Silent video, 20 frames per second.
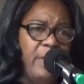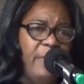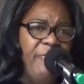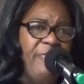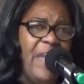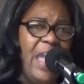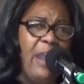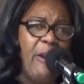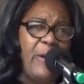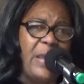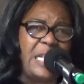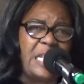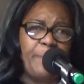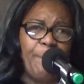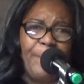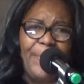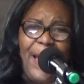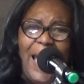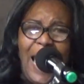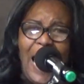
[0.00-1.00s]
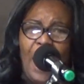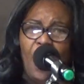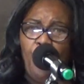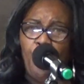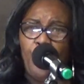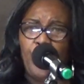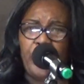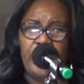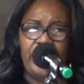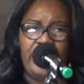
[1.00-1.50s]
There is
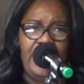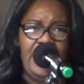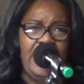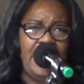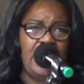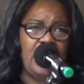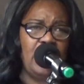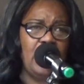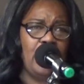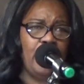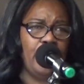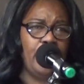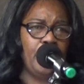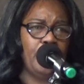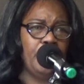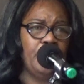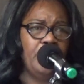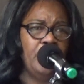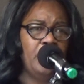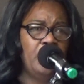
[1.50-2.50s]
power in you.